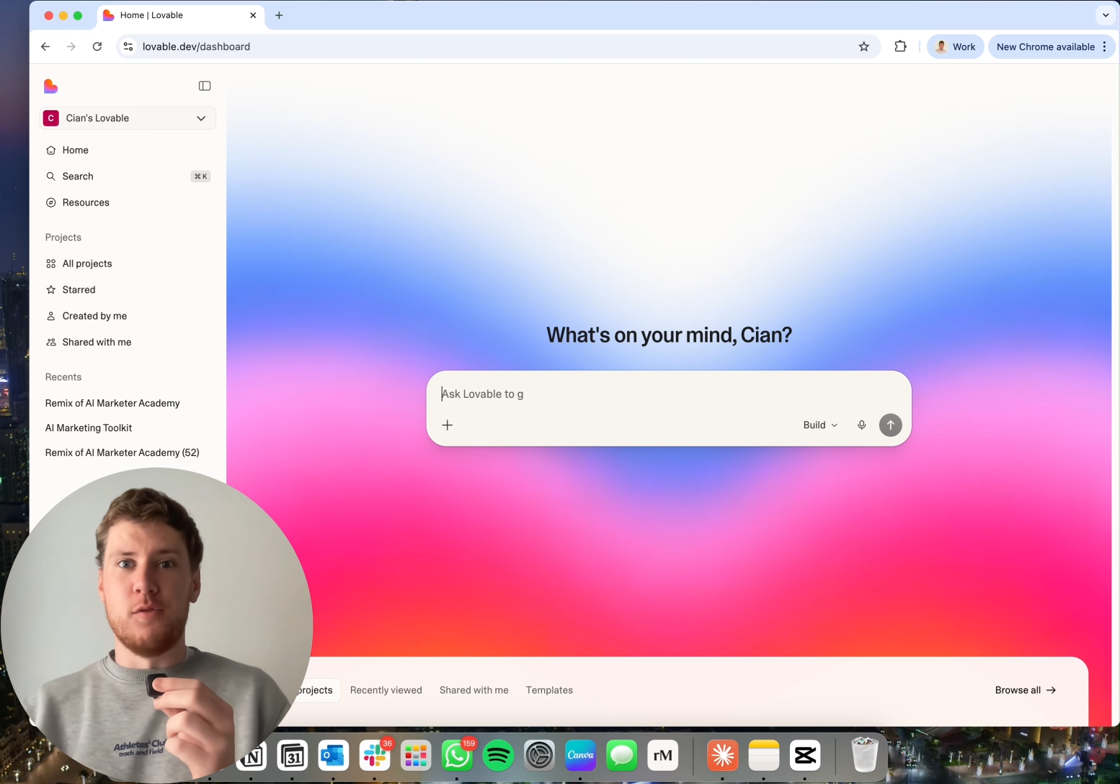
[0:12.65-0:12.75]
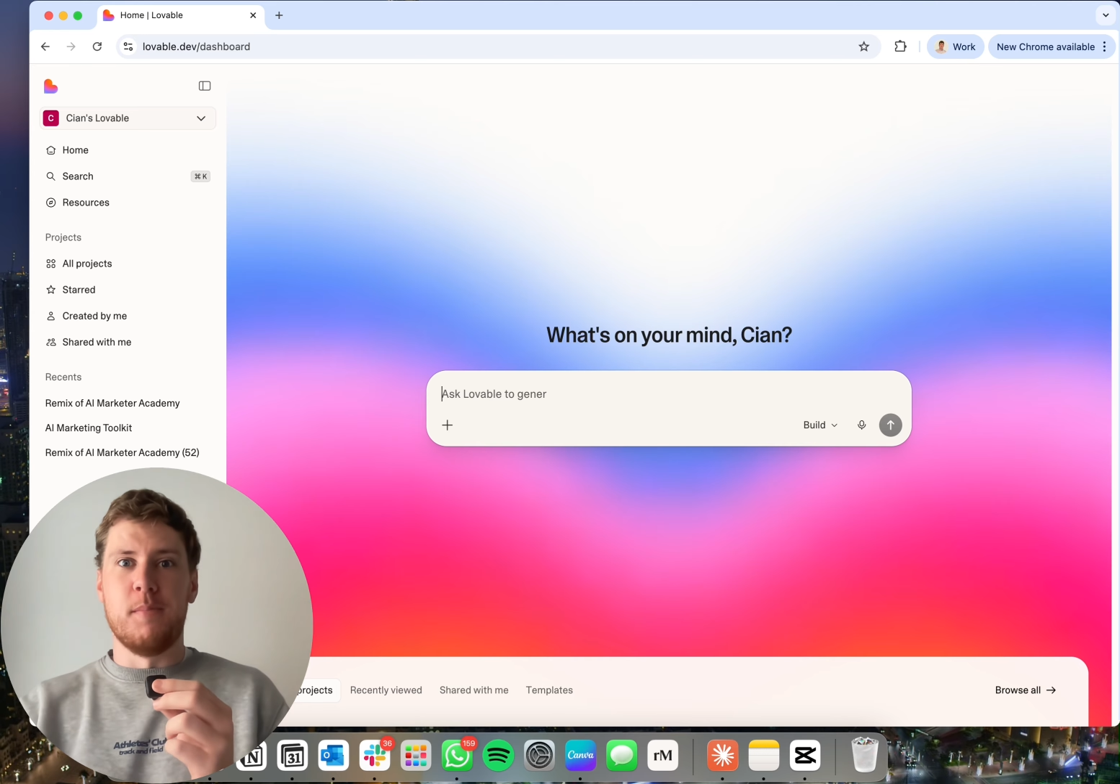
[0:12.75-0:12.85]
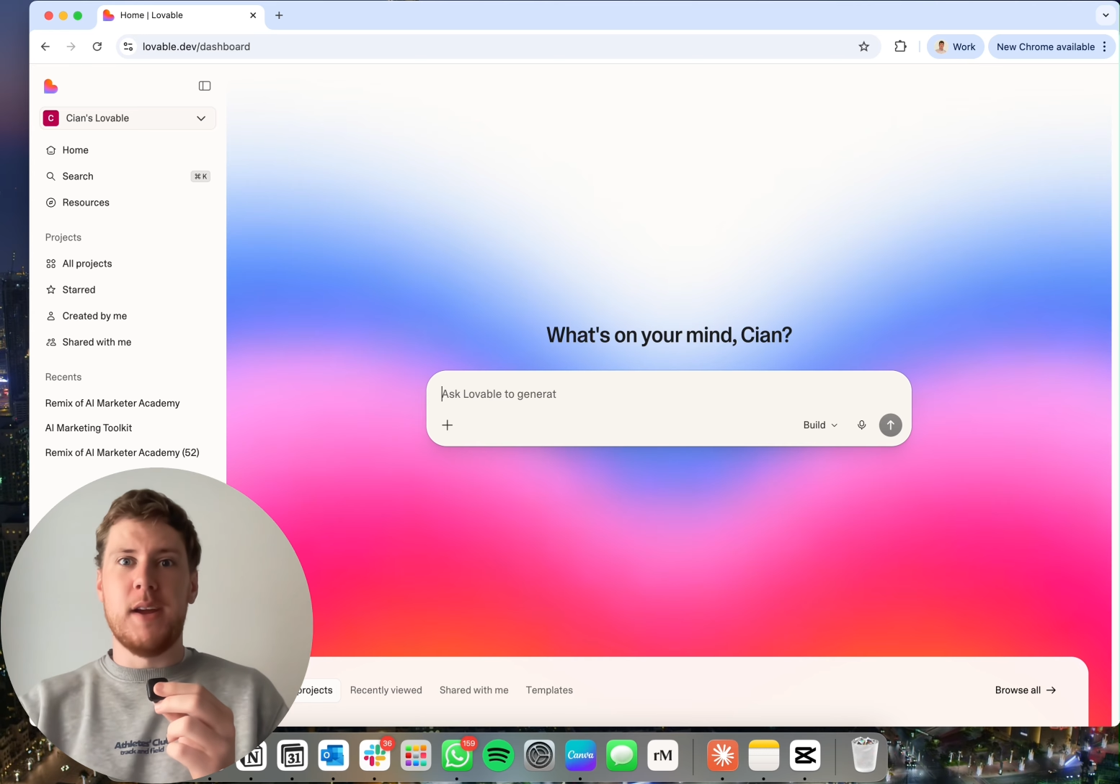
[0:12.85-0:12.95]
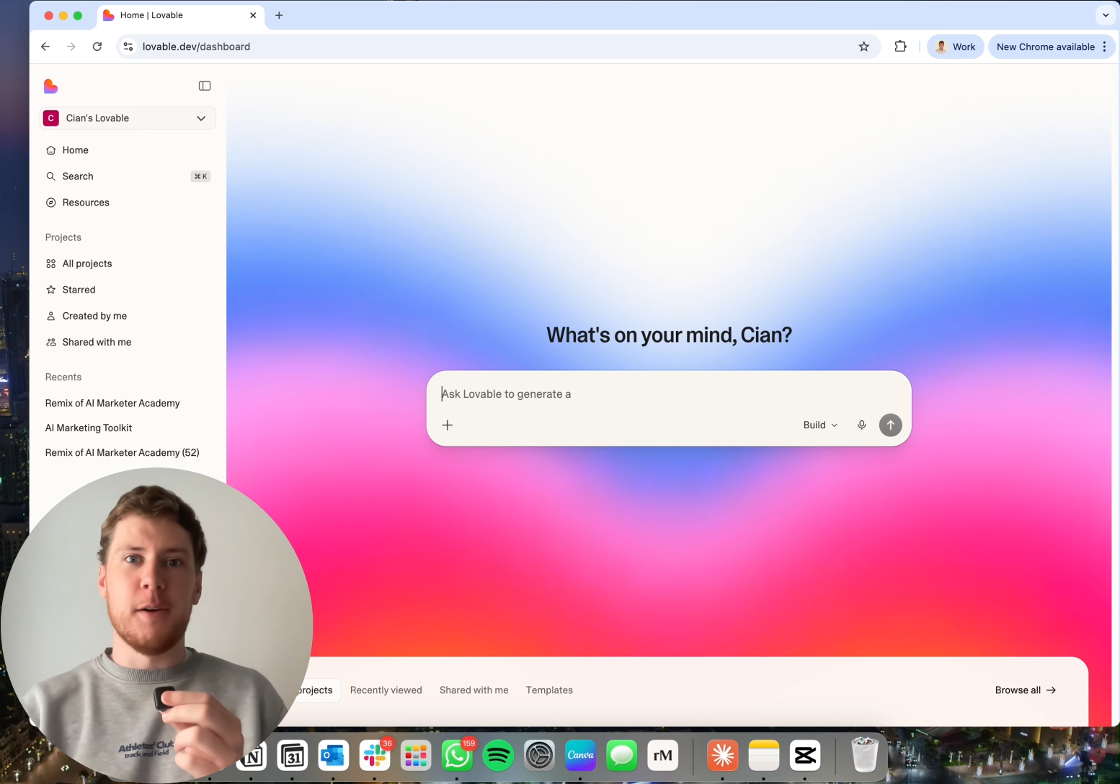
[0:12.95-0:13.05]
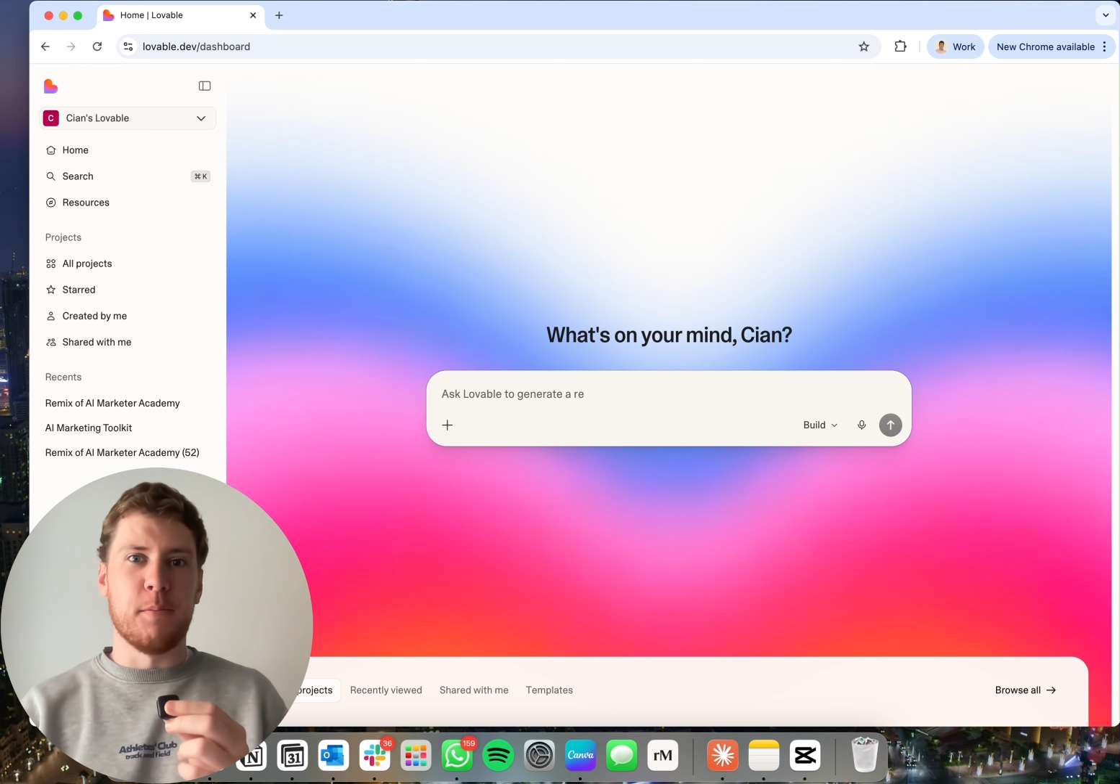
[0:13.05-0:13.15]

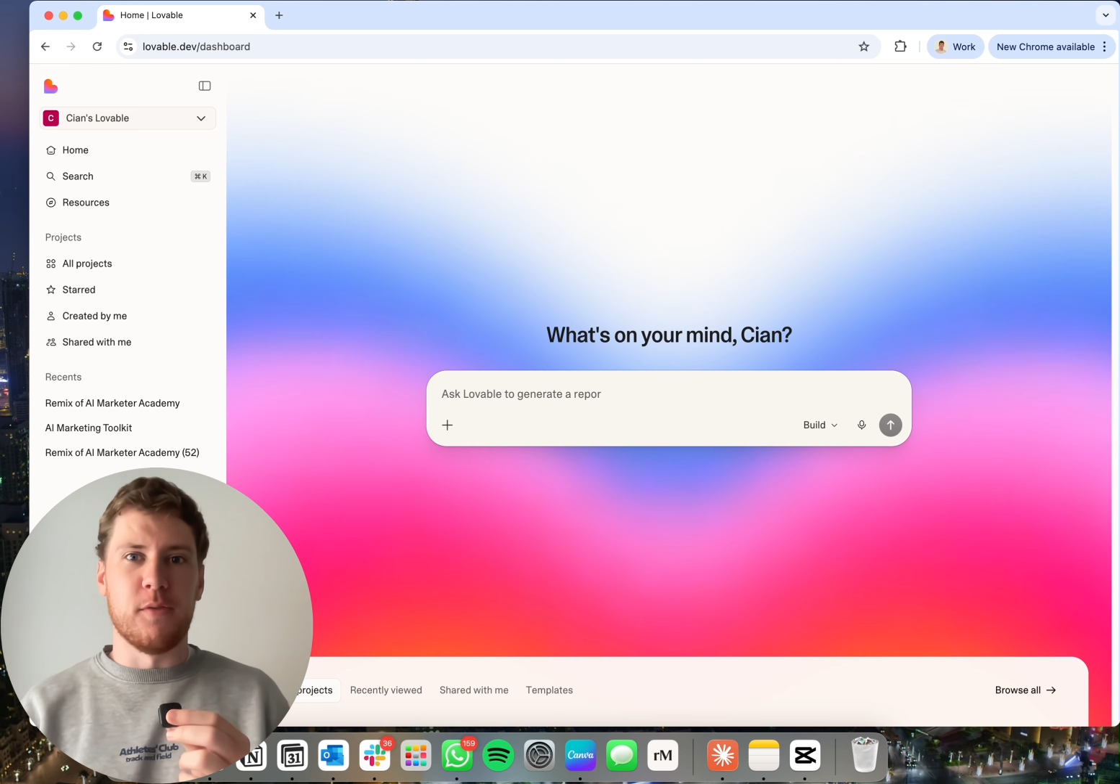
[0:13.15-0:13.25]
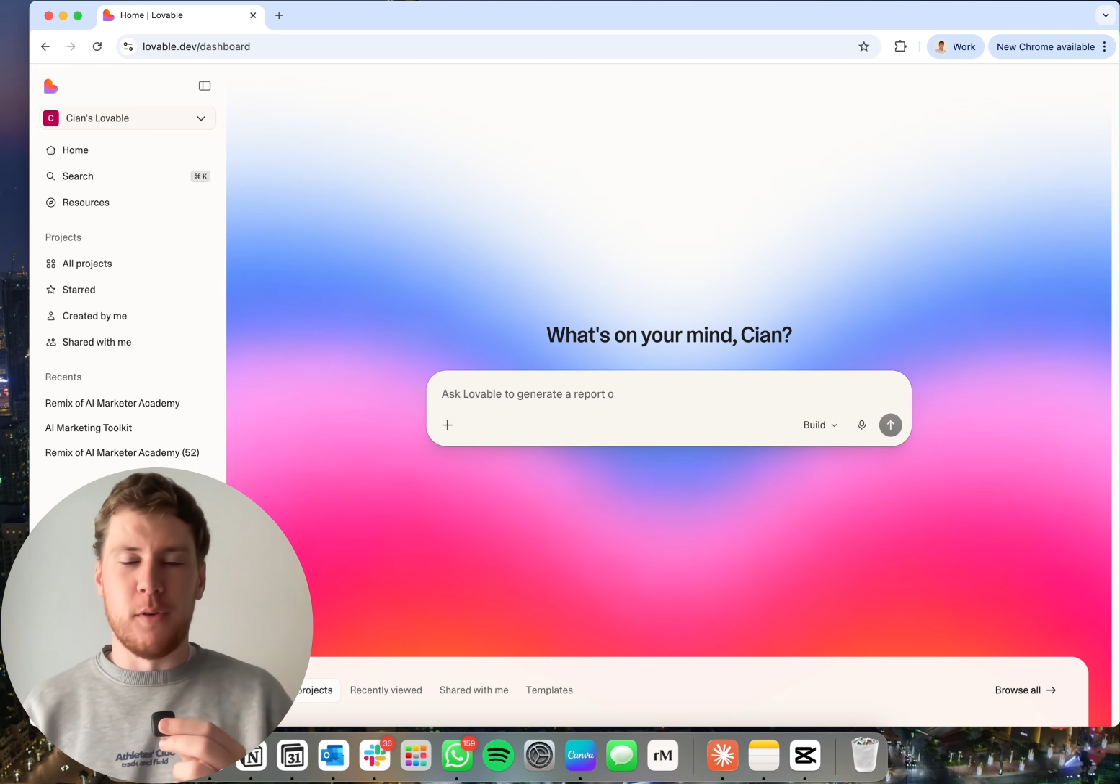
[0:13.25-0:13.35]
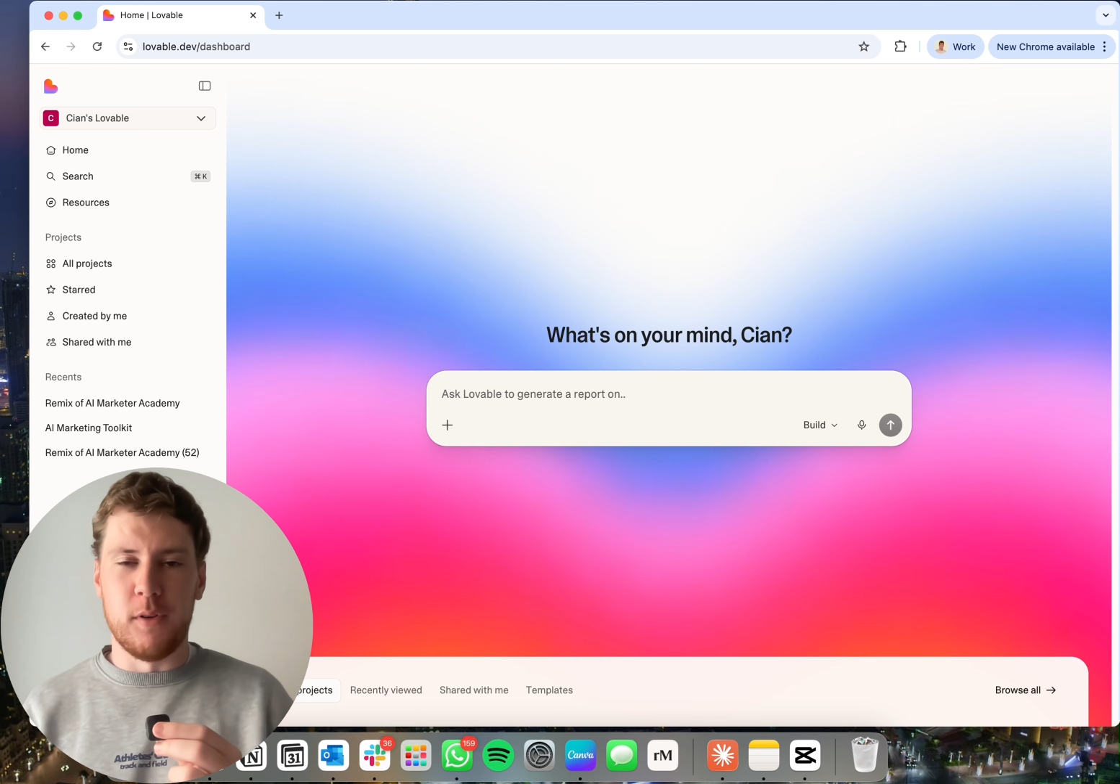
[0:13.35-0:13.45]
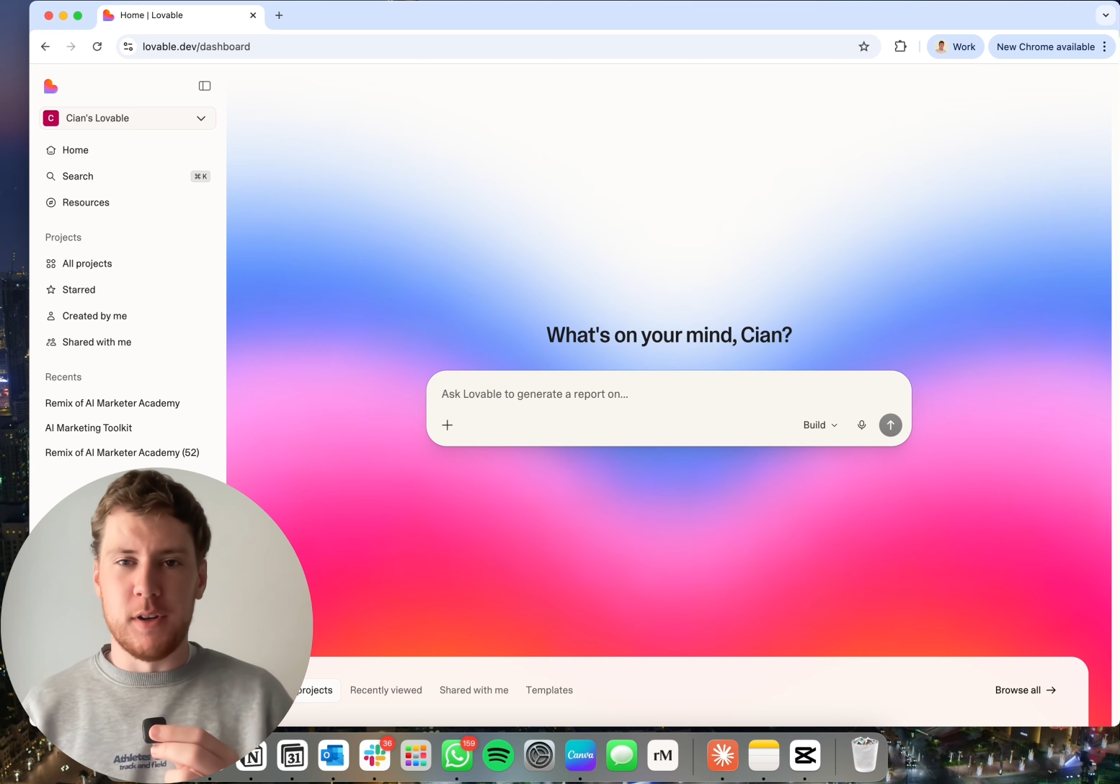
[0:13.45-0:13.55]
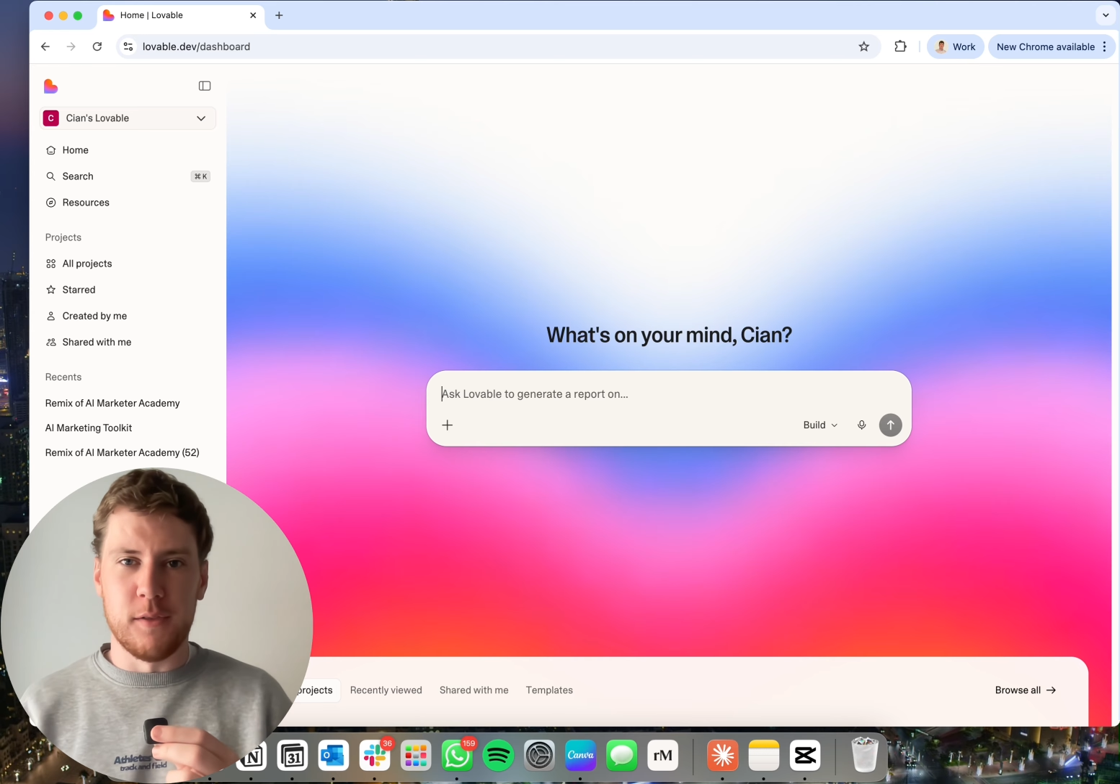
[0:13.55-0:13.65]
make a portfolio